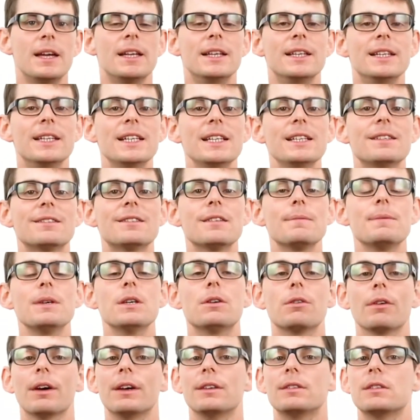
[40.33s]
needs to be
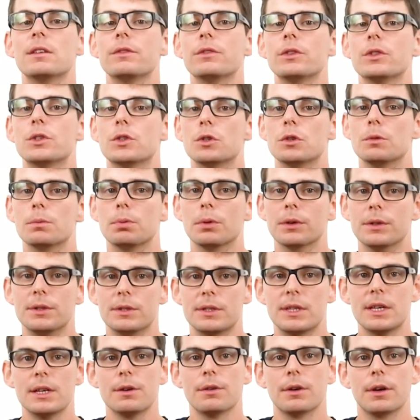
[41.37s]
greater than
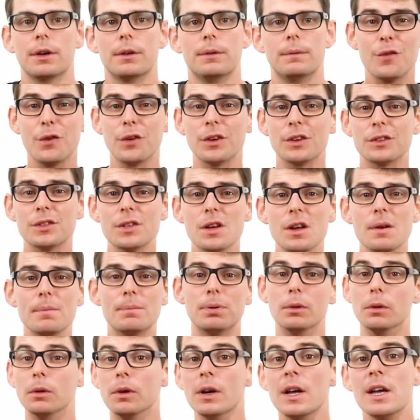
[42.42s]
2.0. For
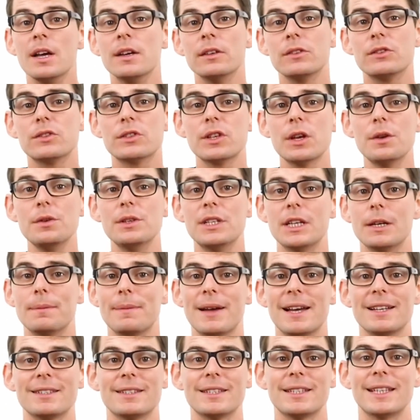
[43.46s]
example,
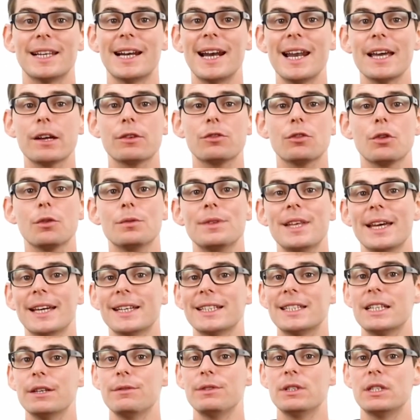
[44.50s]
sodium has an
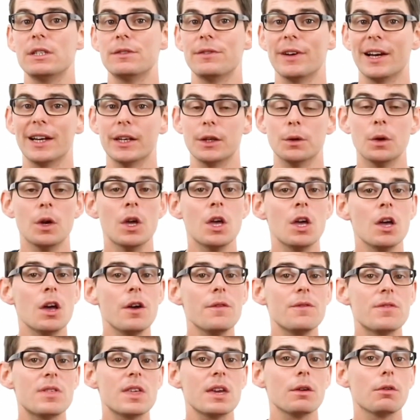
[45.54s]
electronegativity value
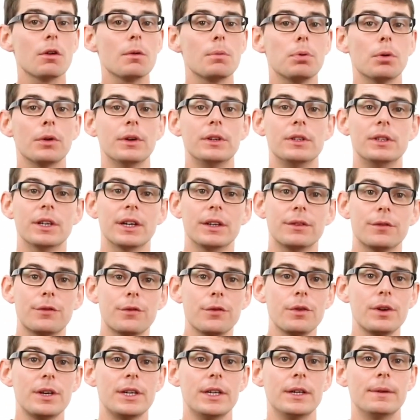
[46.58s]
of
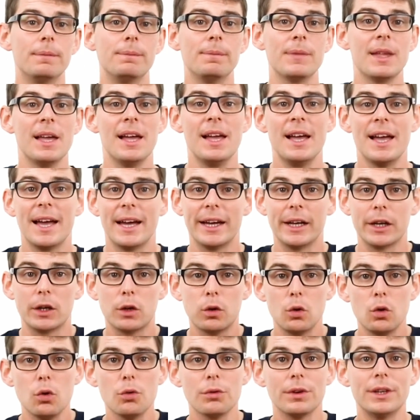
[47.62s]
0.93. and
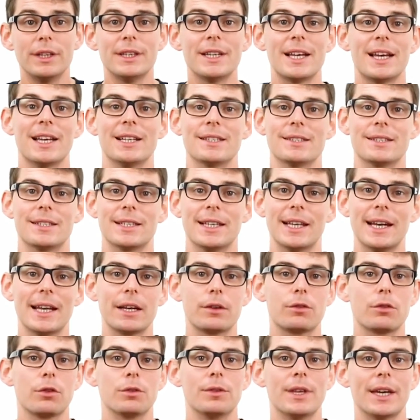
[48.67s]
chlorine has an
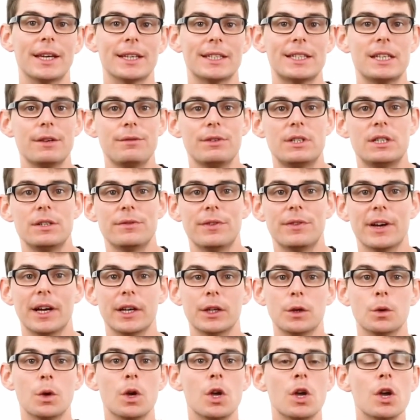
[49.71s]
electronegativity
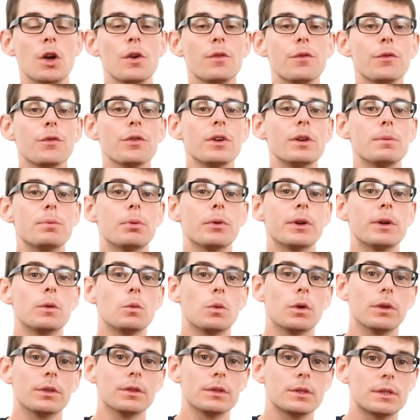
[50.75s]
value of
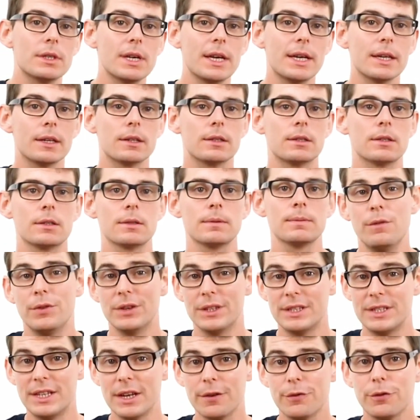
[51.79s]
3.16. The
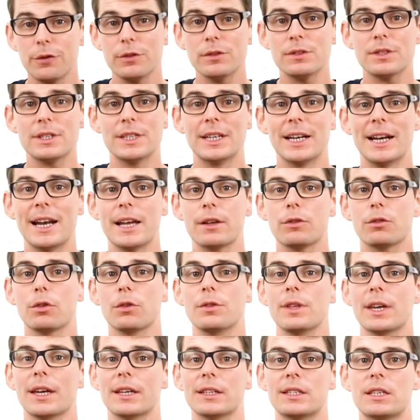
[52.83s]
difference in
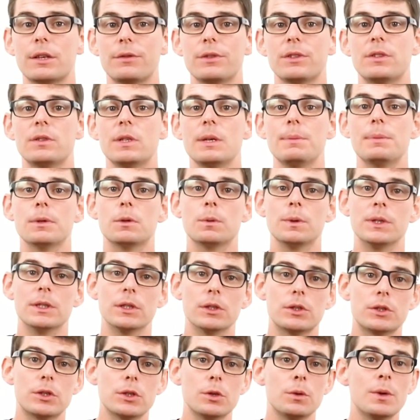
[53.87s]
electronegativity between the
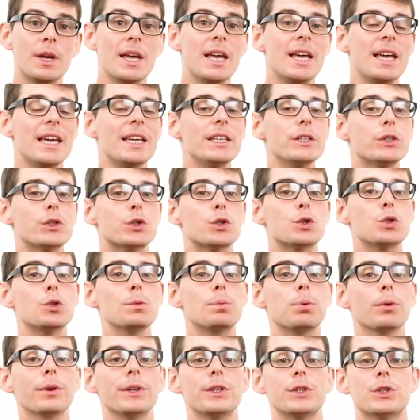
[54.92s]
two is
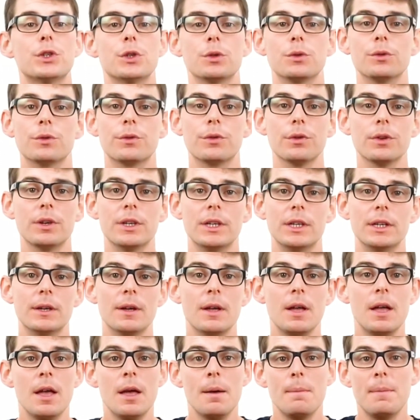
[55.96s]
2.23,
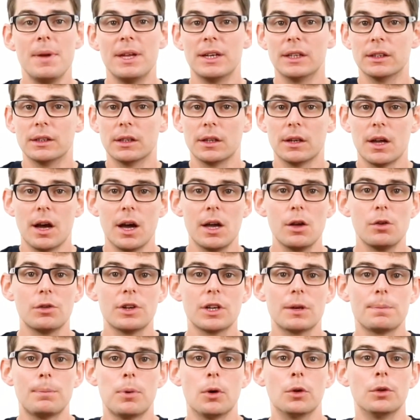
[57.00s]
meaning an
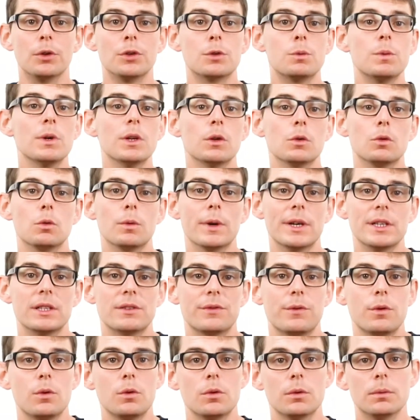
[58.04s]
ionic bond will always
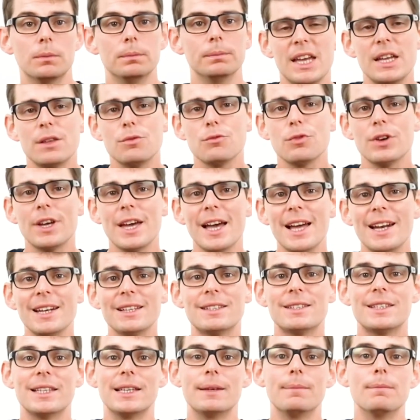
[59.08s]
form. In
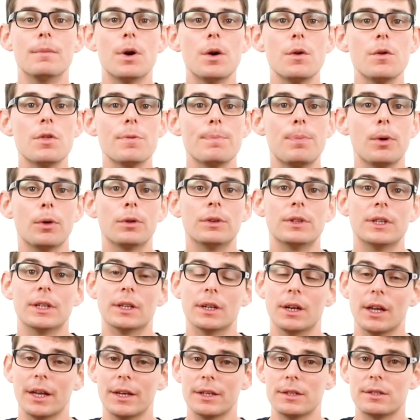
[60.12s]
reality, most bonding
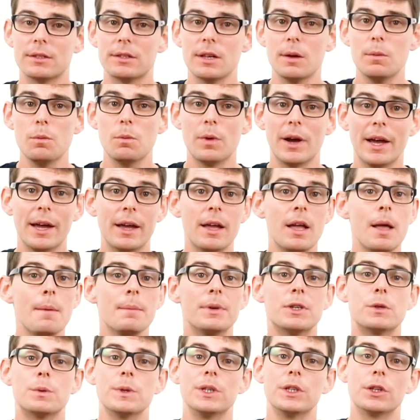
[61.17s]
lies somewhere
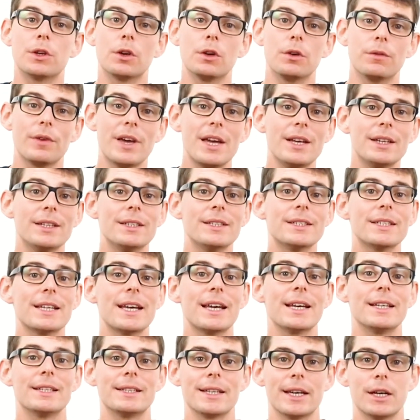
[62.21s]
between covalent
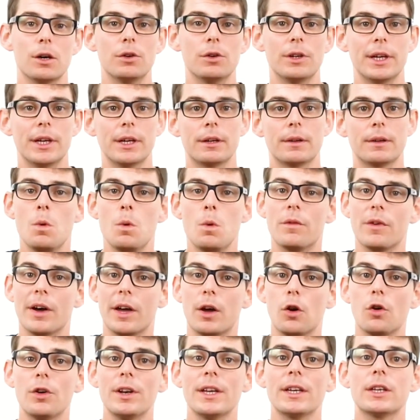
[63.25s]
and ionic, with
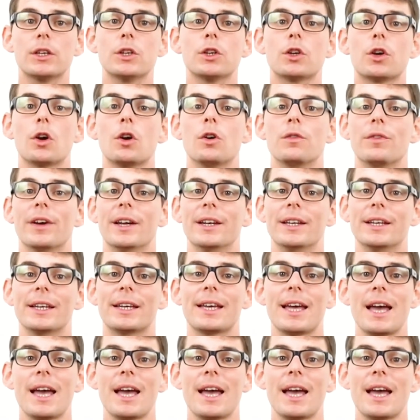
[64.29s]
ionic and covalent